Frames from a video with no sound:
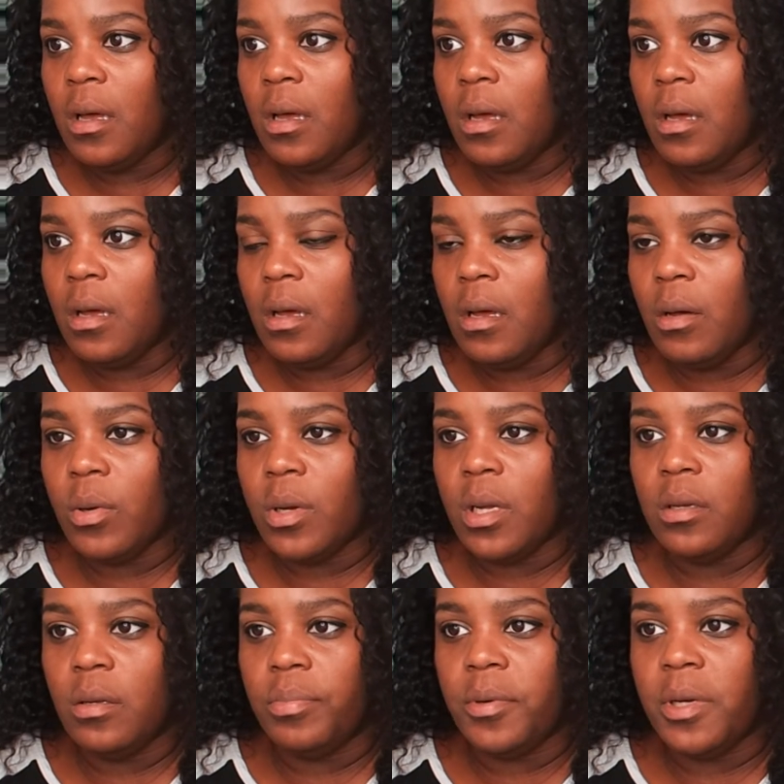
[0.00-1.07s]
We're
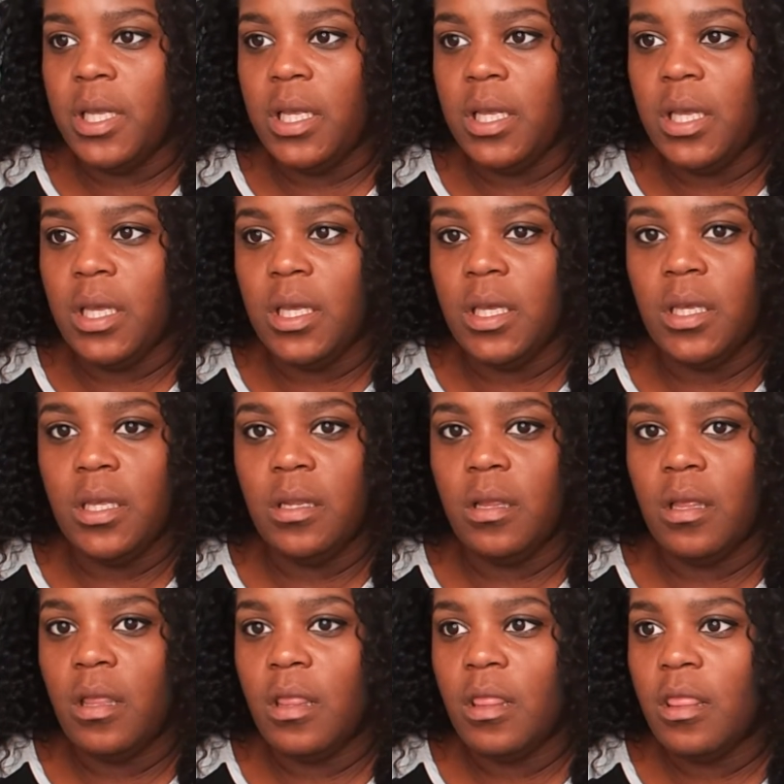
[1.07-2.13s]
gonna bring in
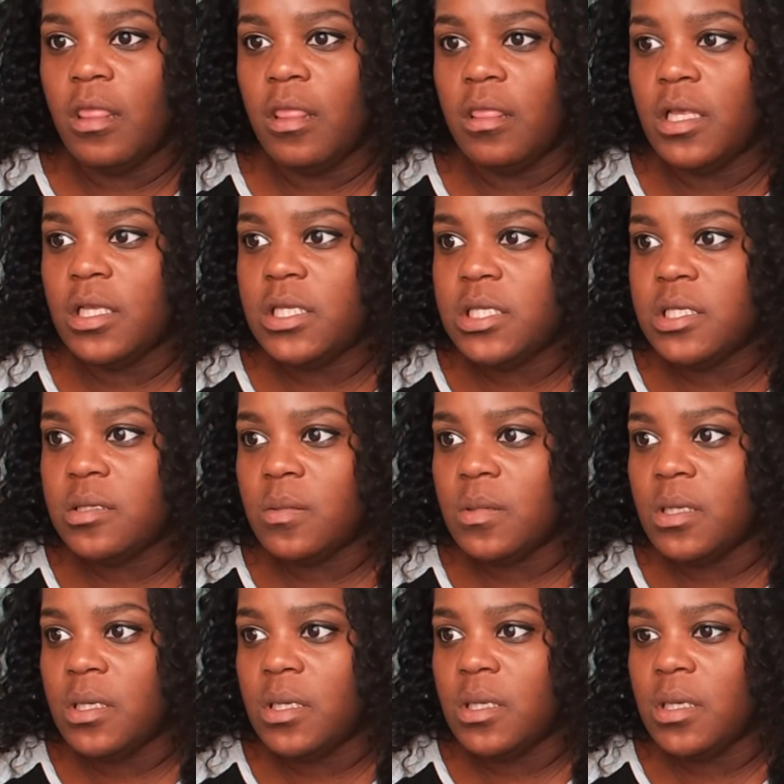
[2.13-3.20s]
this
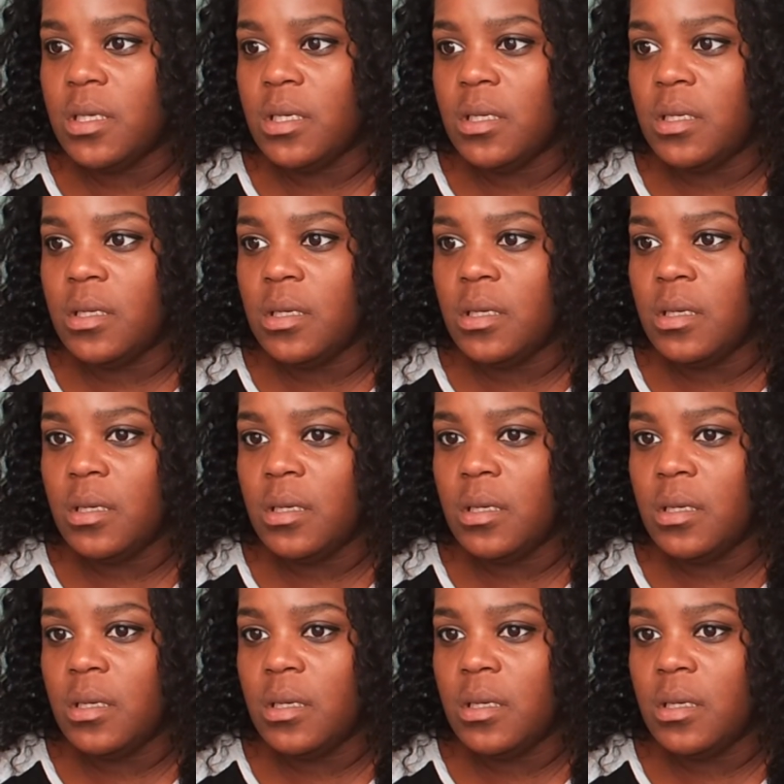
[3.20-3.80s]
one.